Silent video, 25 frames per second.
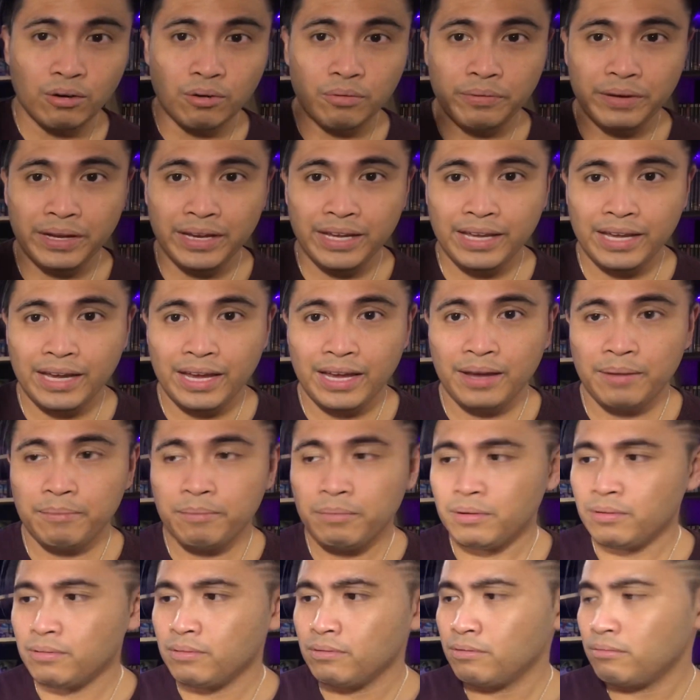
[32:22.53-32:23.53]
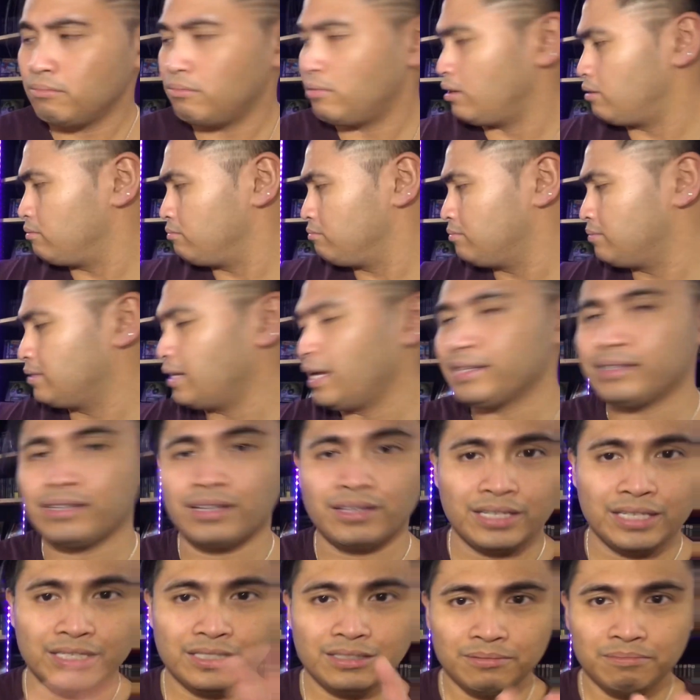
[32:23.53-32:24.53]
Wii game. Well, not the
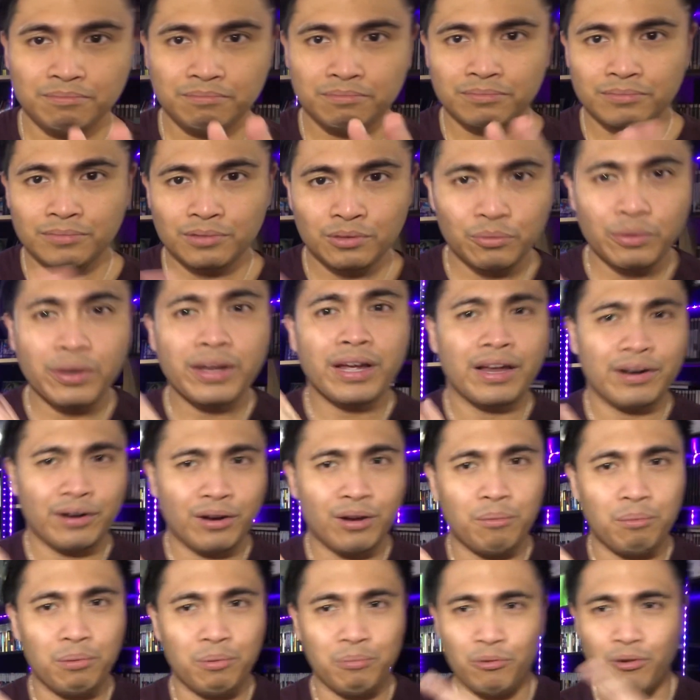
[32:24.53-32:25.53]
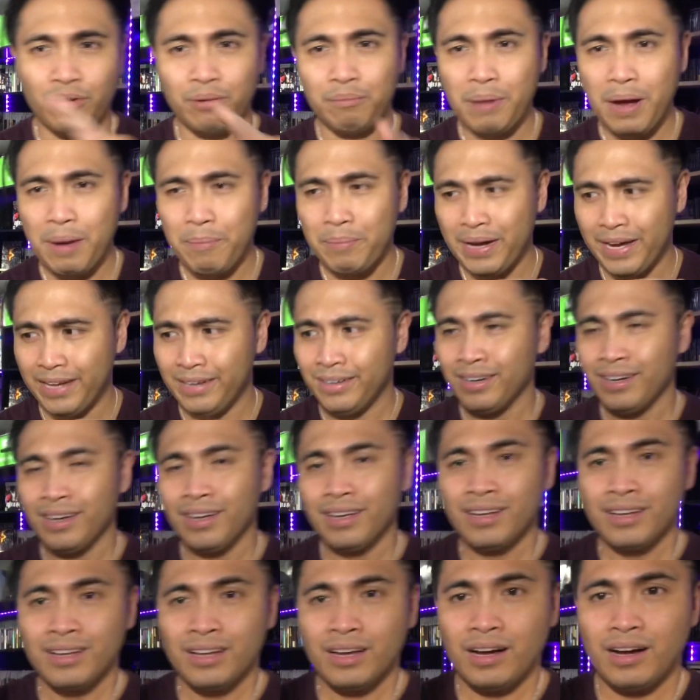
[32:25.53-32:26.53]
least. We got a couple more, my bad.
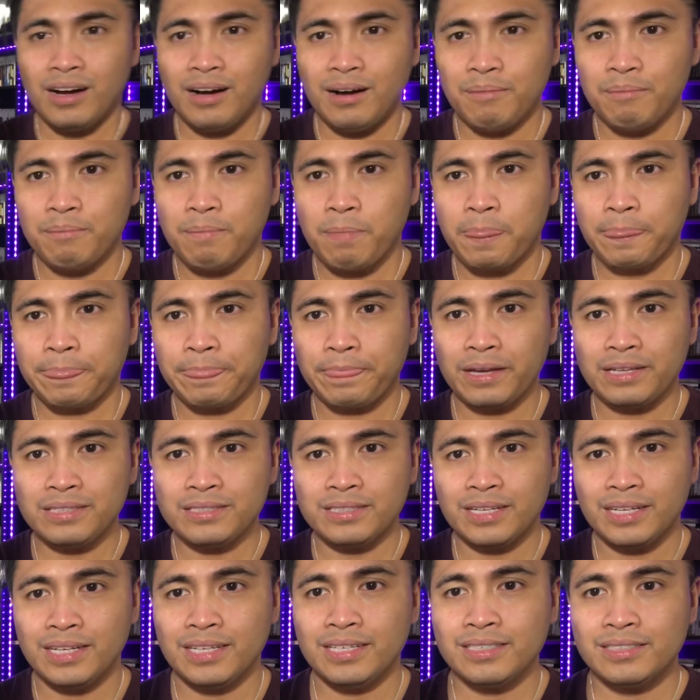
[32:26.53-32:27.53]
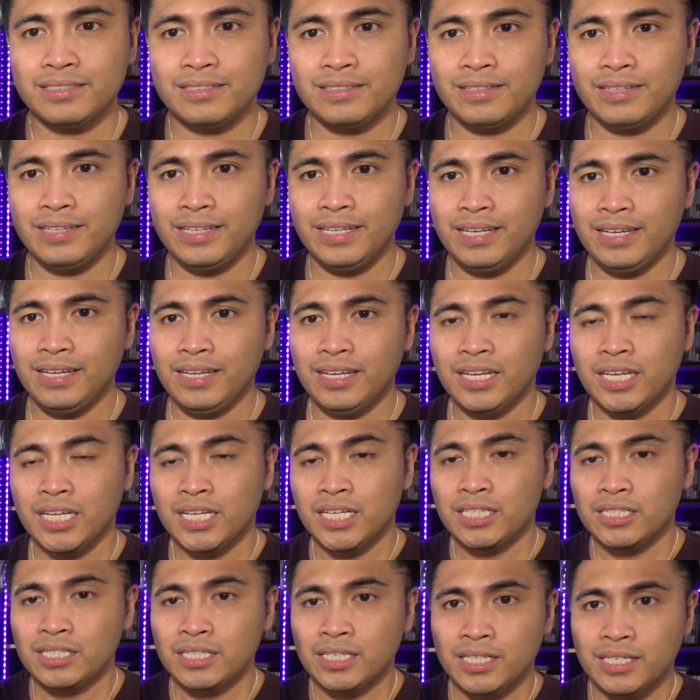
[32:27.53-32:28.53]
This is the
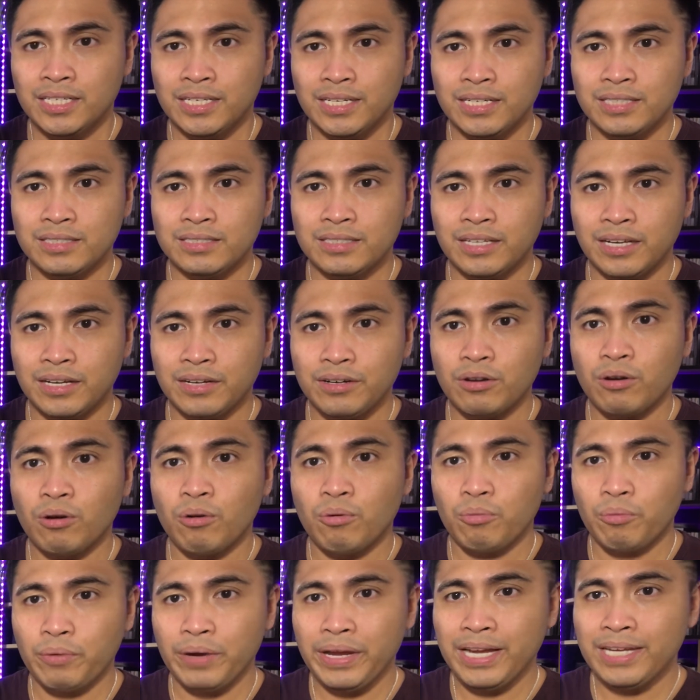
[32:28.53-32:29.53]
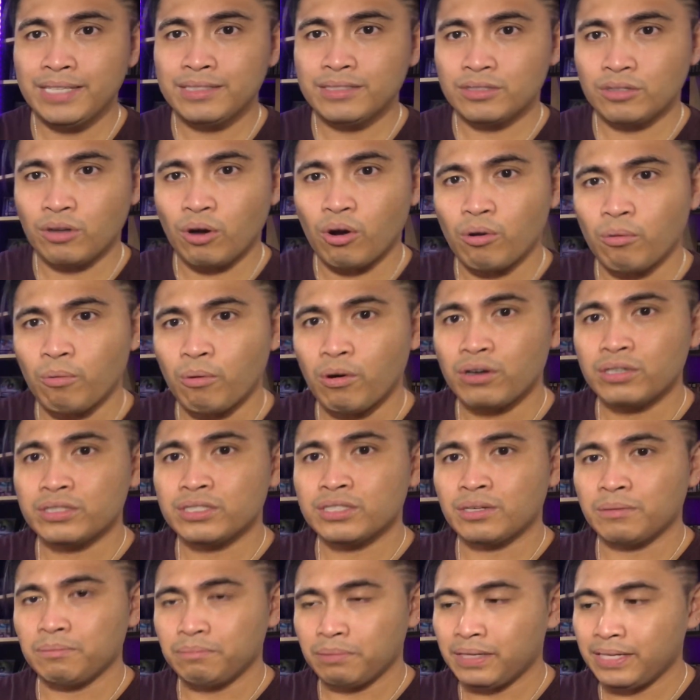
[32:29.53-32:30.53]
Nintendo Wii Star Wars
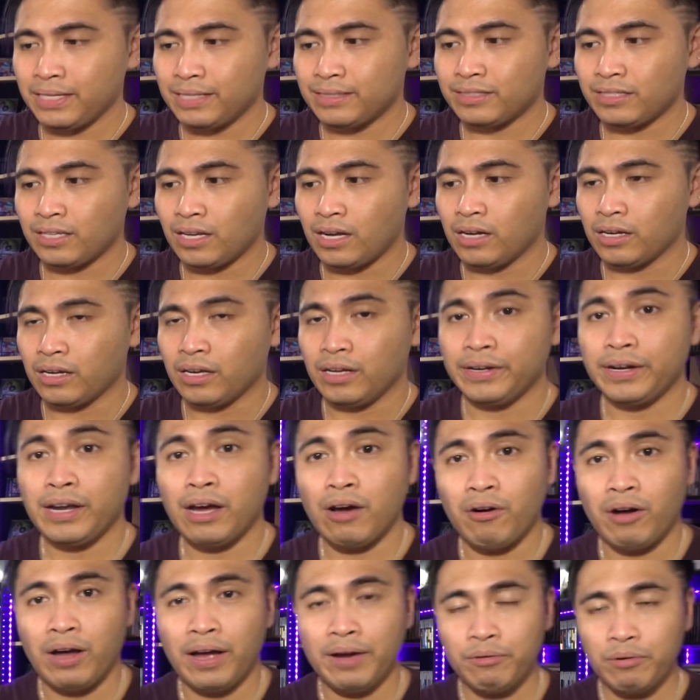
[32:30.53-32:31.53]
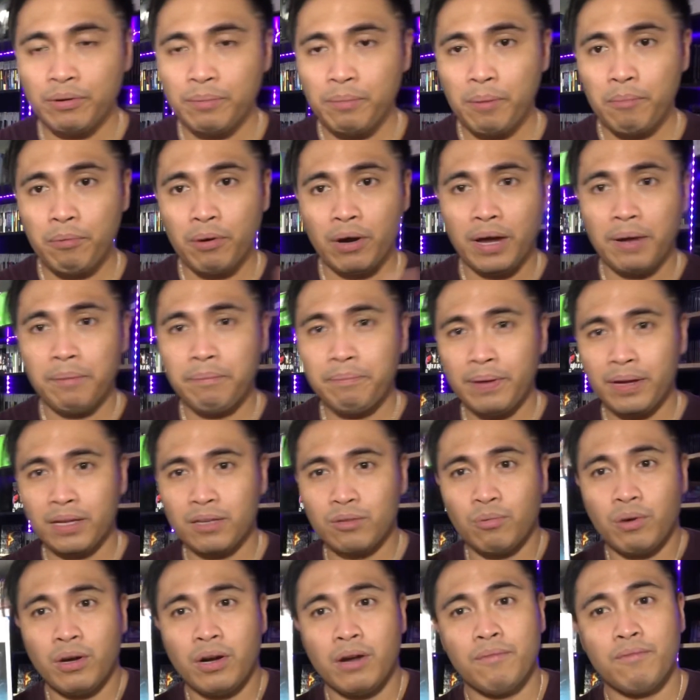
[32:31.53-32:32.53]
Complete Saga. Now, I remember I picked
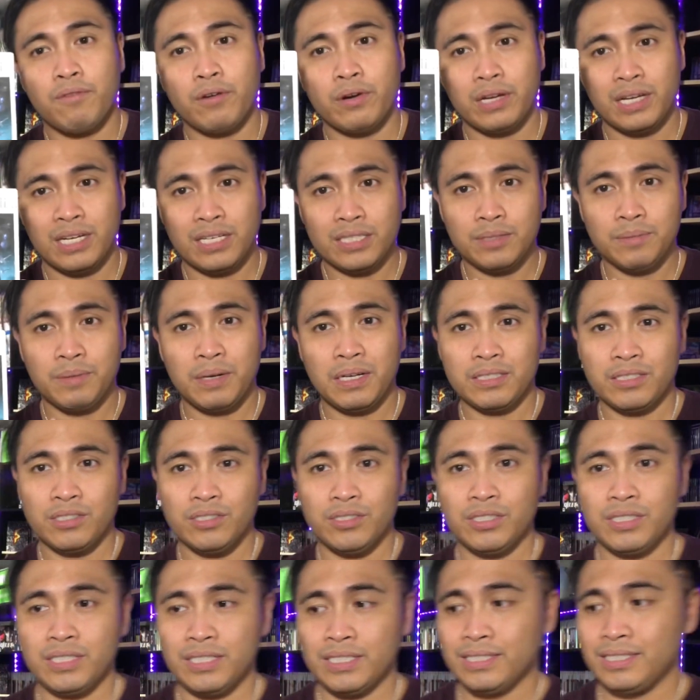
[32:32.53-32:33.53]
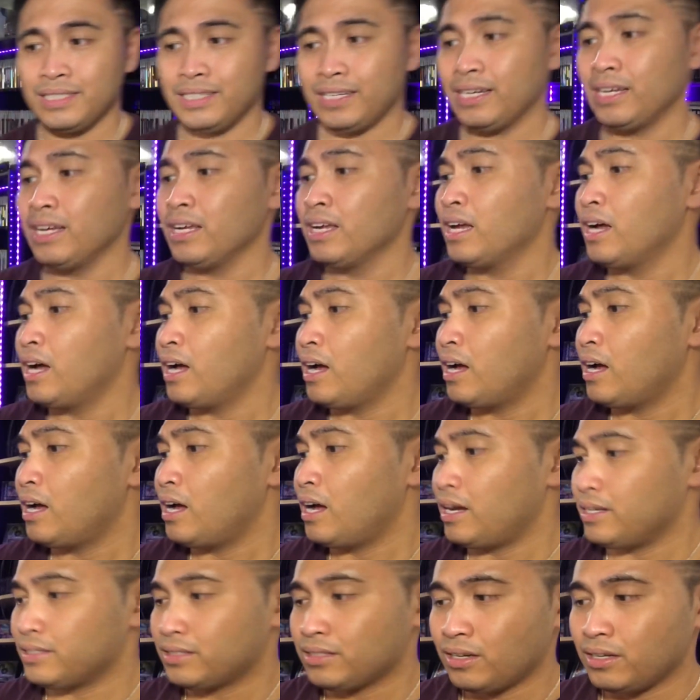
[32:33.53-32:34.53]
one up for the Xbox 360.
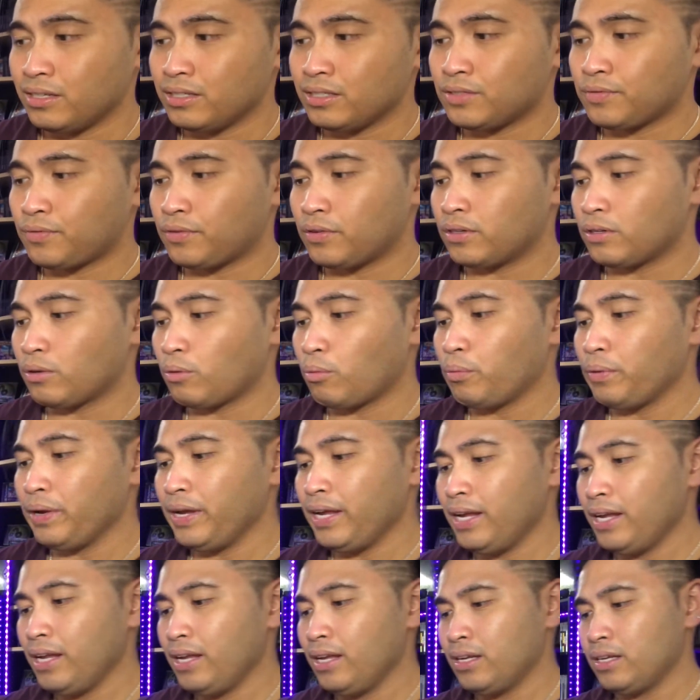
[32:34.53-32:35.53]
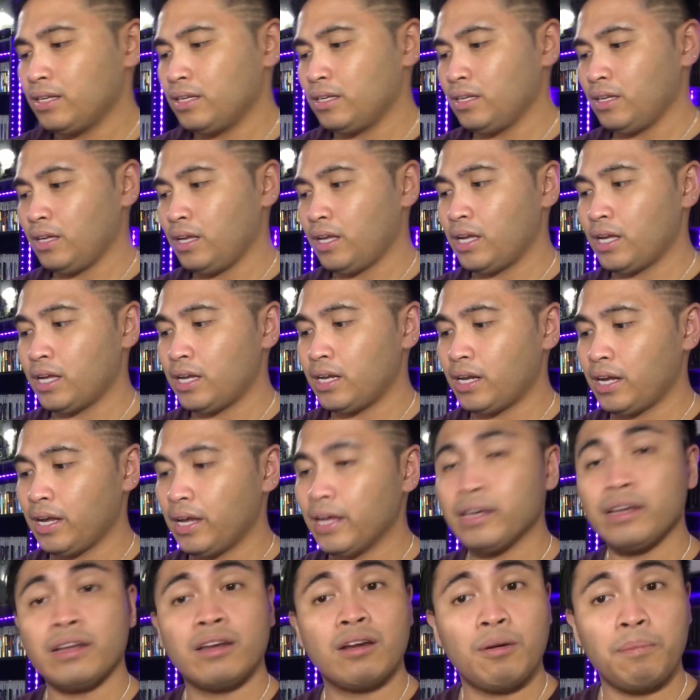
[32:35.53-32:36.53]
I saw this for the Wii, and I
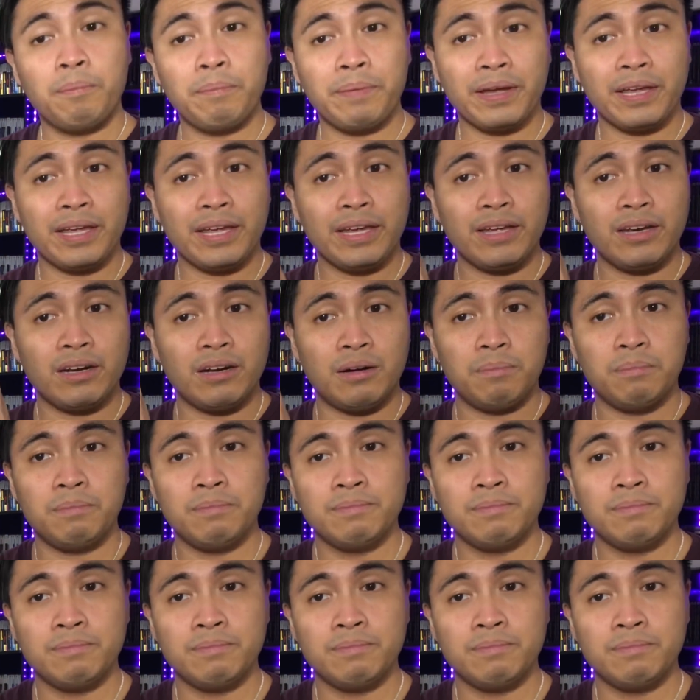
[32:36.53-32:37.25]
ended up picking it up.